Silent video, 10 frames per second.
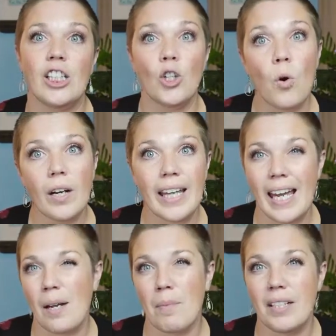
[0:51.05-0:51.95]
your
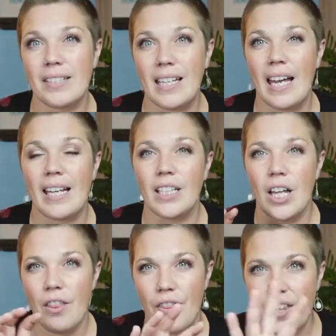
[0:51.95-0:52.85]
camera saying
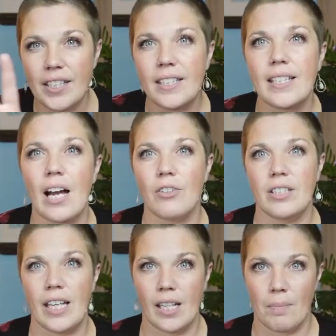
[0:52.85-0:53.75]
this is how to
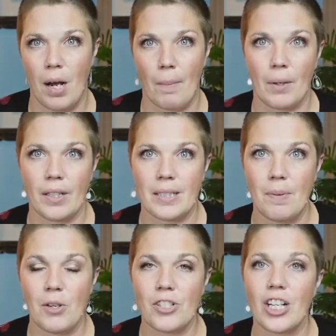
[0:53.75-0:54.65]
take a proper
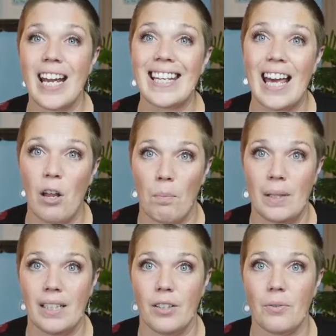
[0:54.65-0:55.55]
exposure and
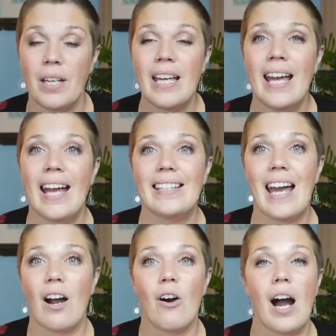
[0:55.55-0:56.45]
helping you.
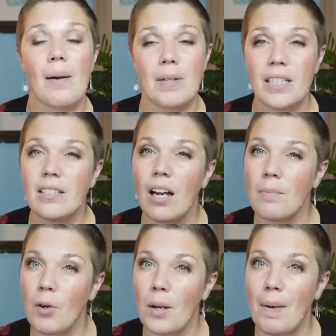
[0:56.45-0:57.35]
Now, I'm going to talk
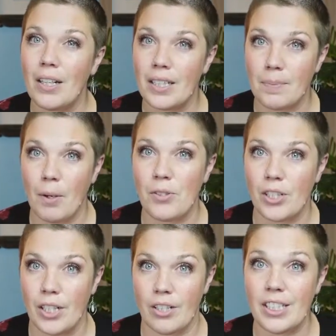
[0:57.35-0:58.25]
more about
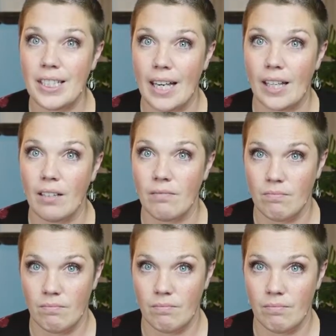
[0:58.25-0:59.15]
exposure here in a second.
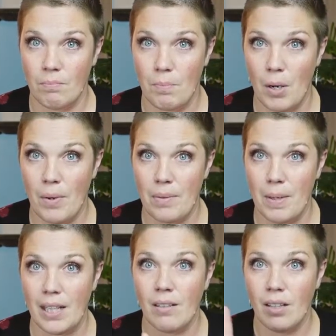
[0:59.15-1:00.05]
Bear with
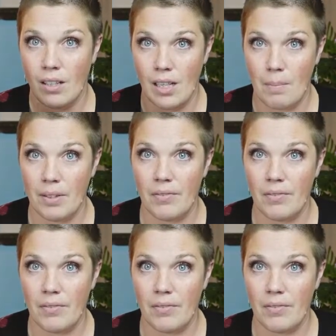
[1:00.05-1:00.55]
me, a couple of